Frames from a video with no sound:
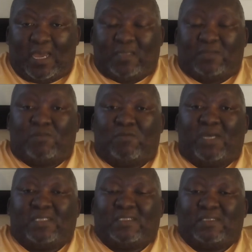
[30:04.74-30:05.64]
and the
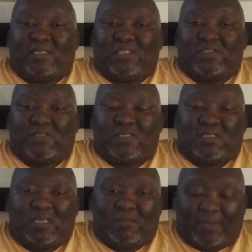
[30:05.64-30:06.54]
writers such as
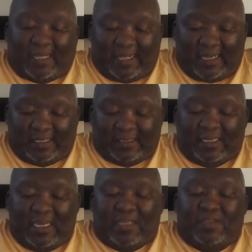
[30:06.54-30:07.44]
Eskiam Pahlele,
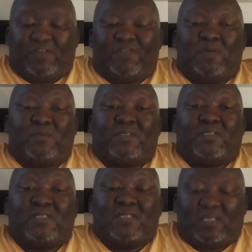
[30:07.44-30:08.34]
they formed the
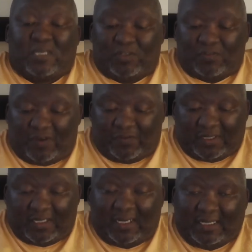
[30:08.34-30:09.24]
Syndicate of
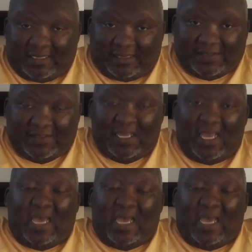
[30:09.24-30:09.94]
African Artists.